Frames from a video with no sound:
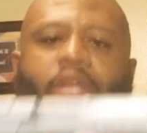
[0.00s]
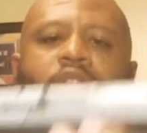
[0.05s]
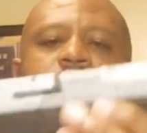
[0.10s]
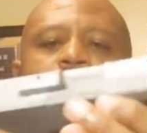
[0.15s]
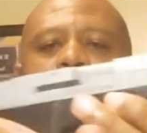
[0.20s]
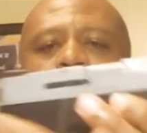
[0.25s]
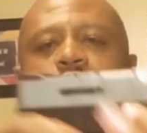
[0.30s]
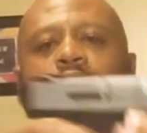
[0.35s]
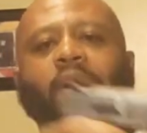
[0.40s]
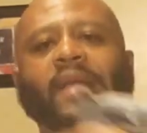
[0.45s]

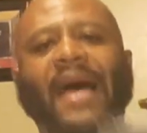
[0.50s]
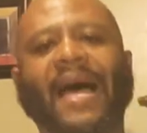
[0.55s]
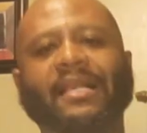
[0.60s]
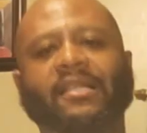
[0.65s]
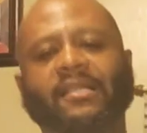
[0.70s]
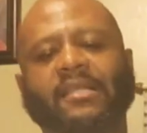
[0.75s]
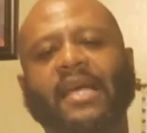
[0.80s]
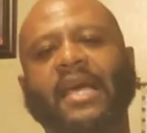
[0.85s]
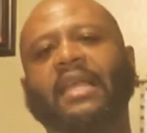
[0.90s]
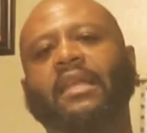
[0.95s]
So if you're not
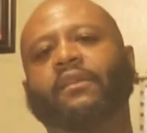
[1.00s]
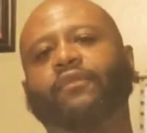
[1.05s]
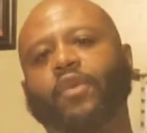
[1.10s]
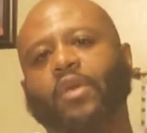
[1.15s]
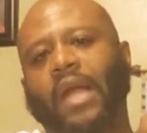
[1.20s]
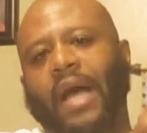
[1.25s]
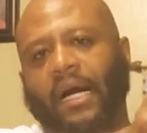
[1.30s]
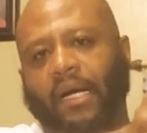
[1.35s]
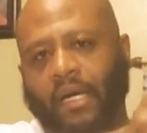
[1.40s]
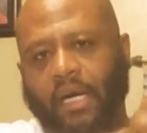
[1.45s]
steady, if
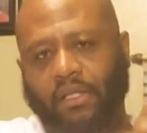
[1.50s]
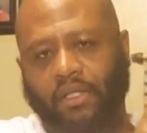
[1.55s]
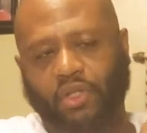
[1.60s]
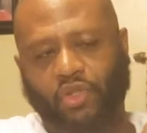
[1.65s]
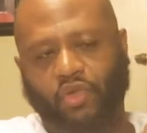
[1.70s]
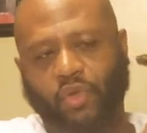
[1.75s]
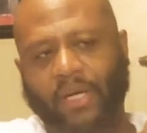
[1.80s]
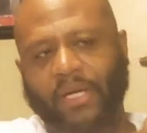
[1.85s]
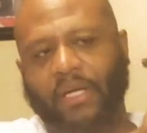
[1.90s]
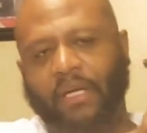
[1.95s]
you're not
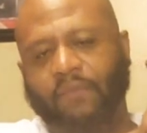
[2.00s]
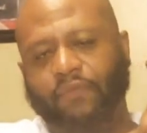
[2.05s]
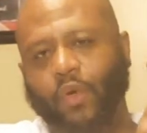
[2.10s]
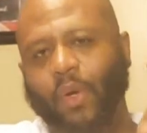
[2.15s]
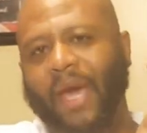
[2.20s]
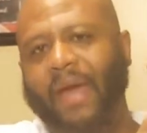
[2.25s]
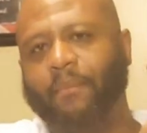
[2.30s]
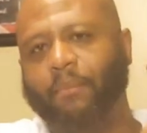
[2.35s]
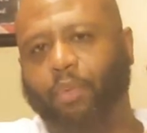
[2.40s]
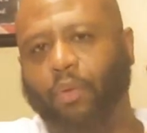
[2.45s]
concentrating, if
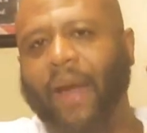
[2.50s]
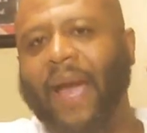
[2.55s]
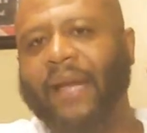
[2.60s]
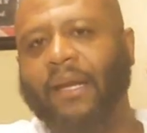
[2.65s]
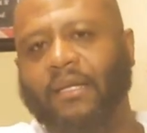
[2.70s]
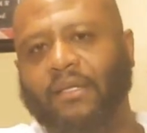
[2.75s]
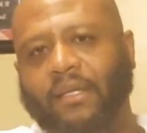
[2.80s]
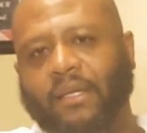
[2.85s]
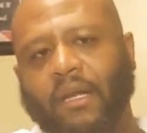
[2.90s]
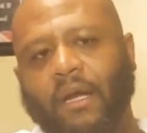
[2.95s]
you hadn't
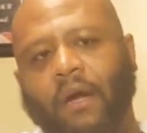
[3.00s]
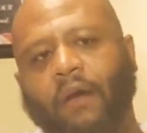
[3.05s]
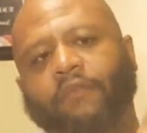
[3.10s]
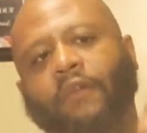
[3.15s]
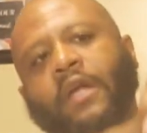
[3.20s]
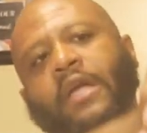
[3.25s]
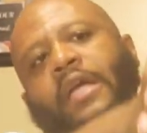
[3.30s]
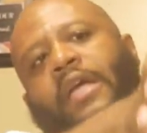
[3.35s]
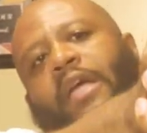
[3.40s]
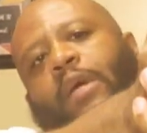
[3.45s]
practiced
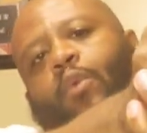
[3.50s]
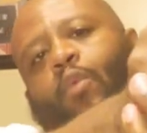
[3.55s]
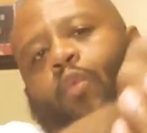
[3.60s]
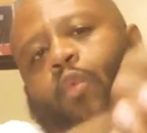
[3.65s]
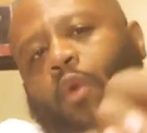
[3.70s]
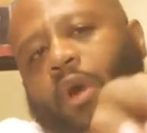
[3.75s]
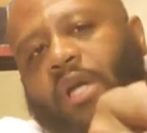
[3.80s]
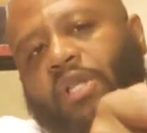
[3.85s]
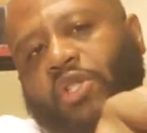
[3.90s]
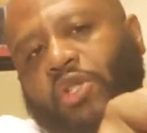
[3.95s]
enough,
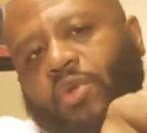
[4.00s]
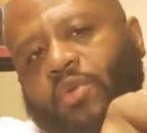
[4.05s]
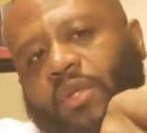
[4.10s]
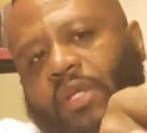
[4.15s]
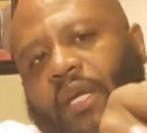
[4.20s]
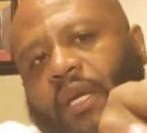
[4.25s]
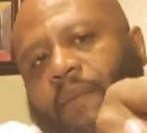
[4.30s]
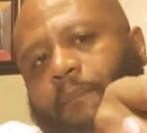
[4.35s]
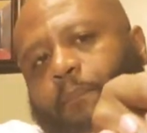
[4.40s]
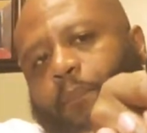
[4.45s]
once you
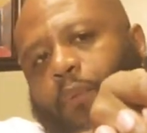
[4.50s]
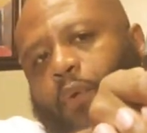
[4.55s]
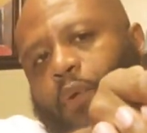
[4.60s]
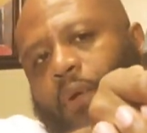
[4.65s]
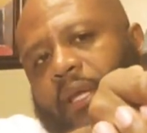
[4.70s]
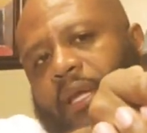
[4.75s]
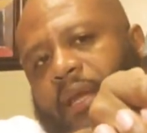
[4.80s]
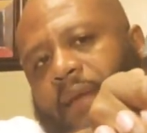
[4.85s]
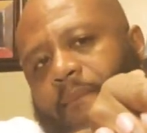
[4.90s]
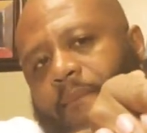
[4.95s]
keep
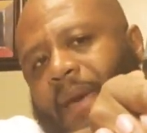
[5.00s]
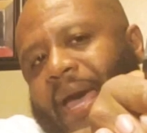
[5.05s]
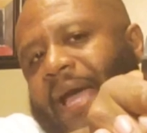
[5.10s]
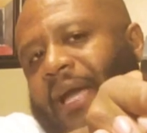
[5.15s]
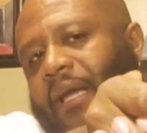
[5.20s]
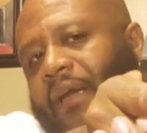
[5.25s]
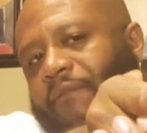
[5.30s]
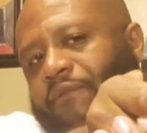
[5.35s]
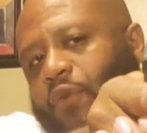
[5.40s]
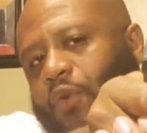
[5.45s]
pulling it
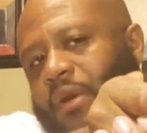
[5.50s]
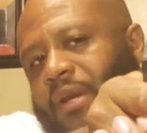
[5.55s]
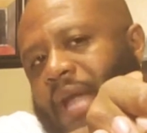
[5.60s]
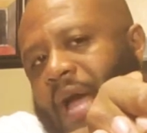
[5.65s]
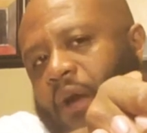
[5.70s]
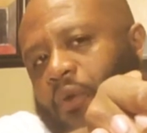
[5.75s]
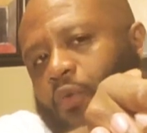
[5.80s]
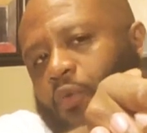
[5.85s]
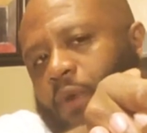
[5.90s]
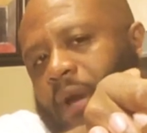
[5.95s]
back, if you're
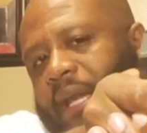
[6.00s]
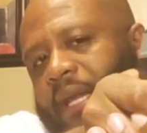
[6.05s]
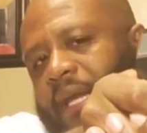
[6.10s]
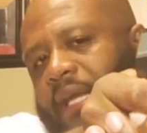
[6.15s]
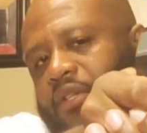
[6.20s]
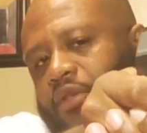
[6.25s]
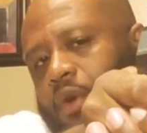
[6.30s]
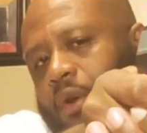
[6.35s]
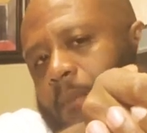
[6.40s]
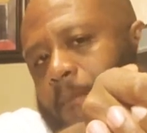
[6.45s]
not ready,
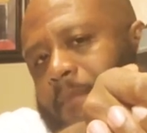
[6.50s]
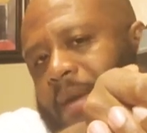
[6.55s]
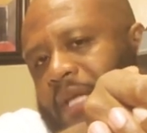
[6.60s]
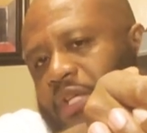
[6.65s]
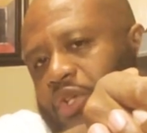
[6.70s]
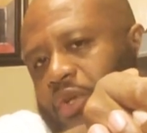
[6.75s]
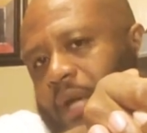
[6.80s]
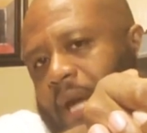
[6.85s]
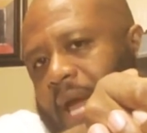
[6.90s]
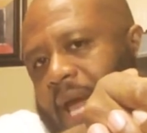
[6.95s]
it's gonna
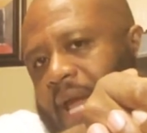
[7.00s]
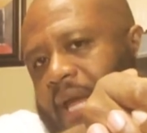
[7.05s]
mess your